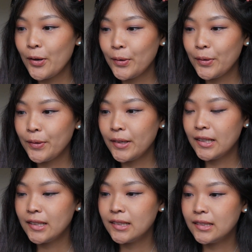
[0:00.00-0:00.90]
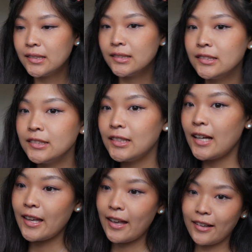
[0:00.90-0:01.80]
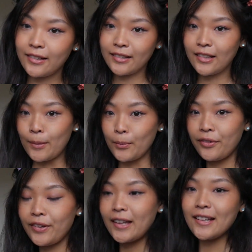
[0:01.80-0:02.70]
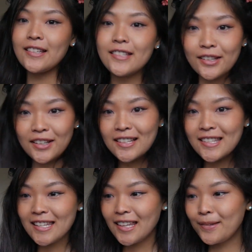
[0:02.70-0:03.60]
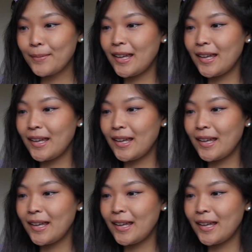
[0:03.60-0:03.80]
go. Okay, I'll move here so you can see them